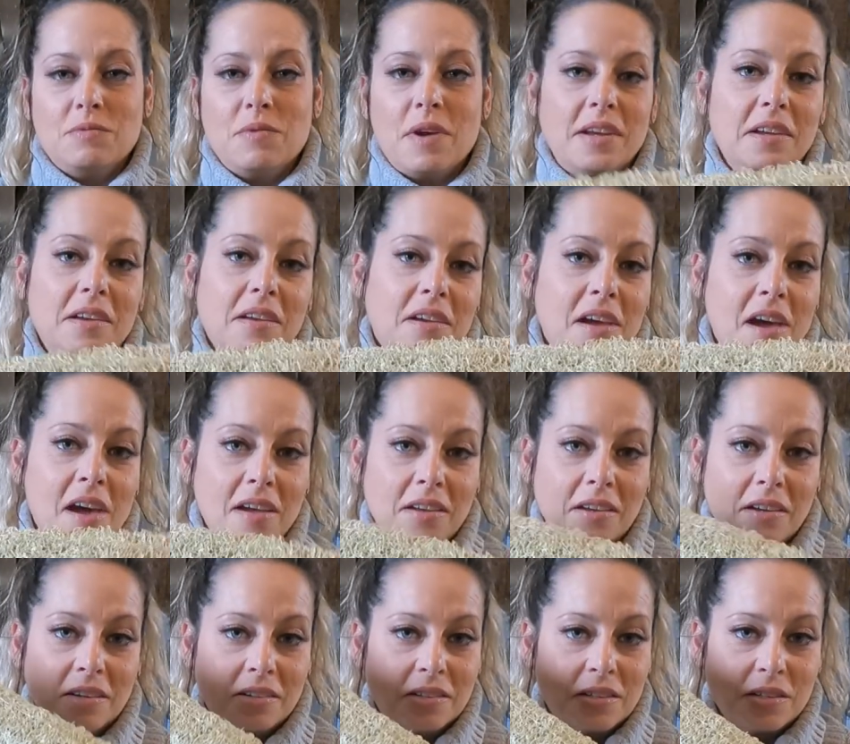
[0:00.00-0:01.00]
ready to
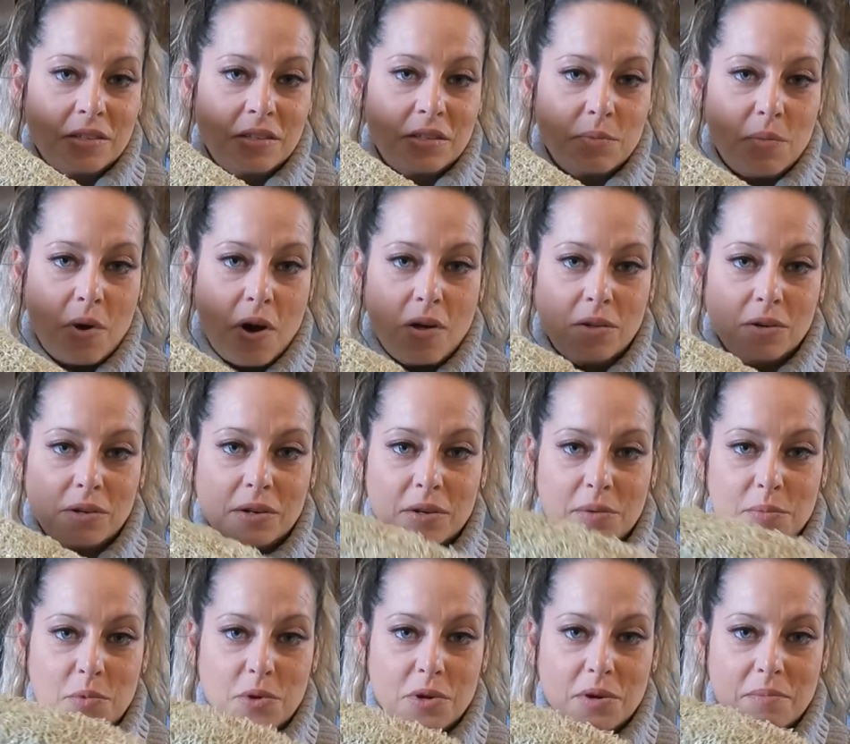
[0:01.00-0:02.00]
cut into smaller,
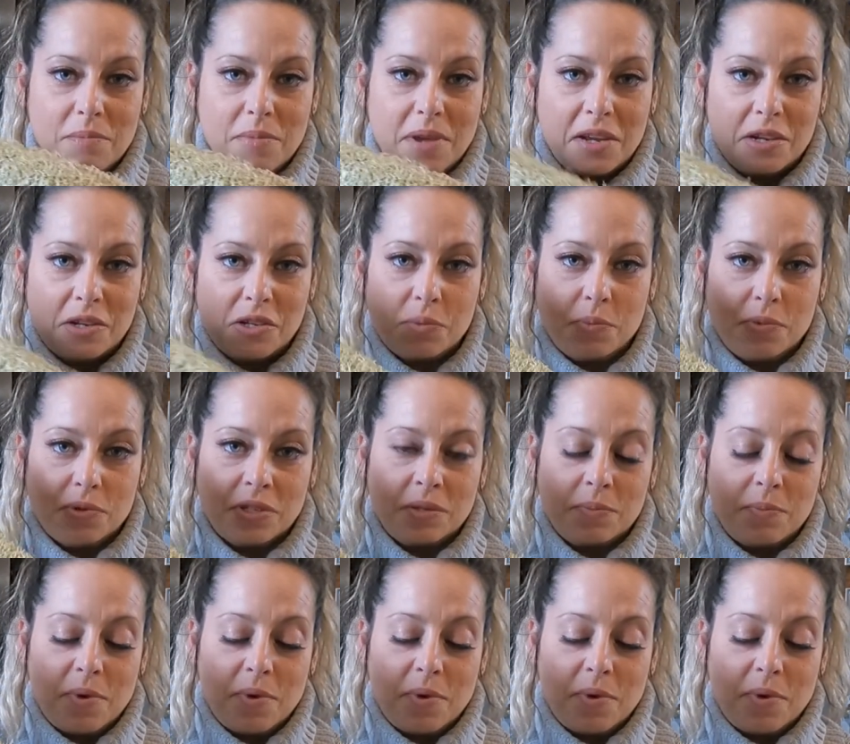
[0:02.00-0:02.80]
more manageable